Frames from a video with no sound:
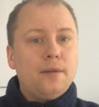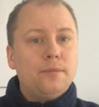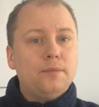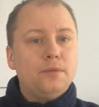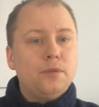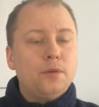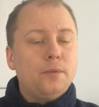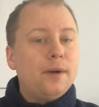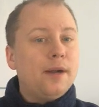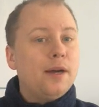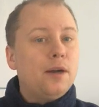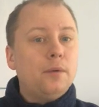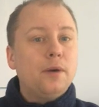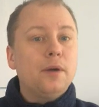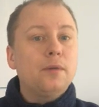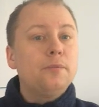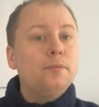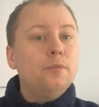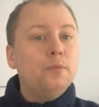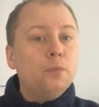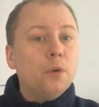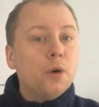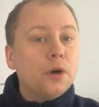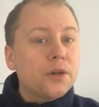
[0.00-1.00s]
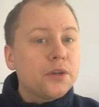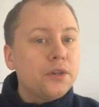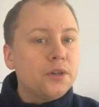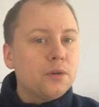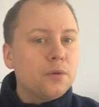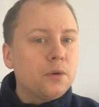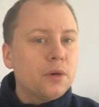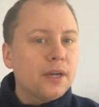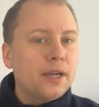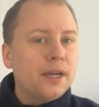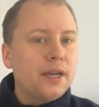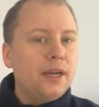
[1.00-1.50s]
No matter what book you're
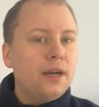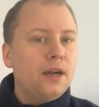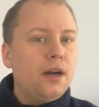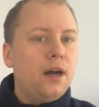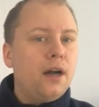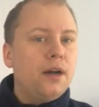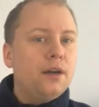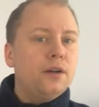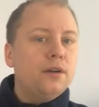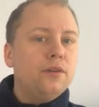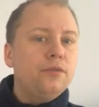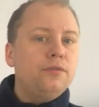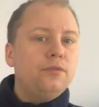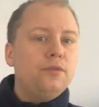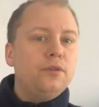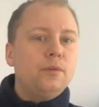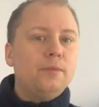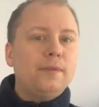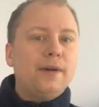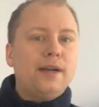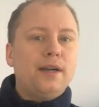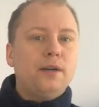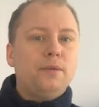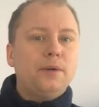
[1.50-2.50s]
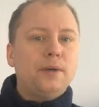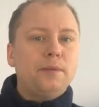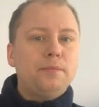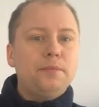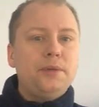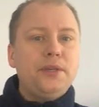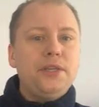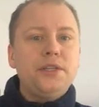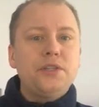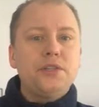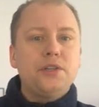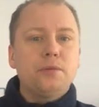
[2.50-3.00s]
working out of, no matter what
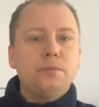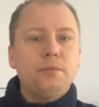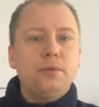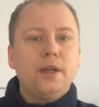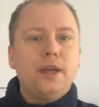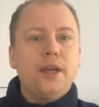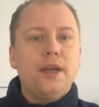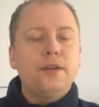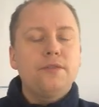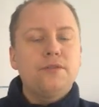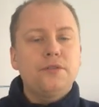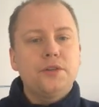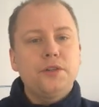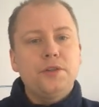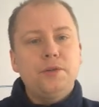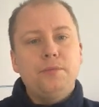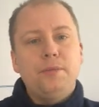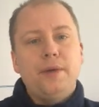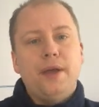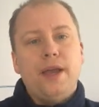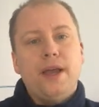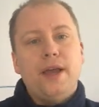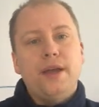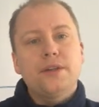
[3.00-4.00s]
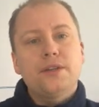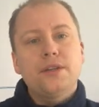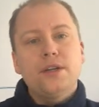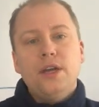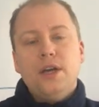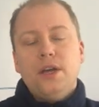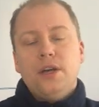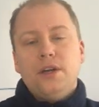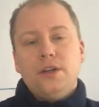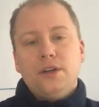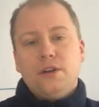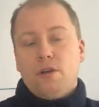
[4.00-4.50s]
piece you're playing for your band,
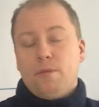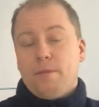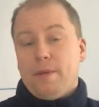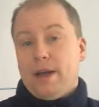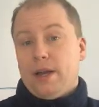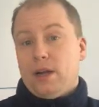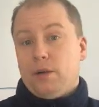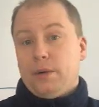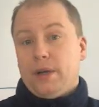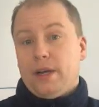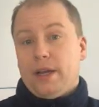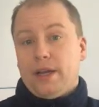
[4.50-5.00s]
no matter what